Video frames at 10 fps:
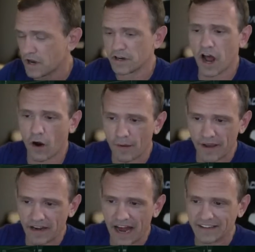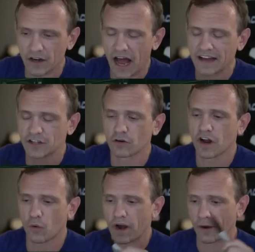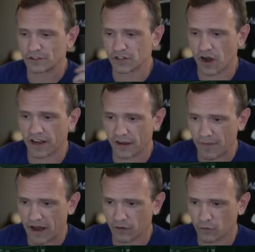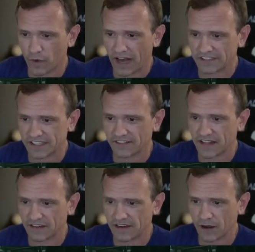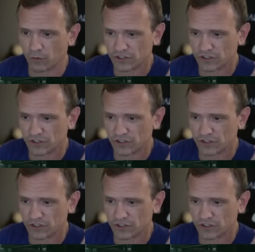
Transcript: No, I mean, I don't know what I was talking about when I said that it was.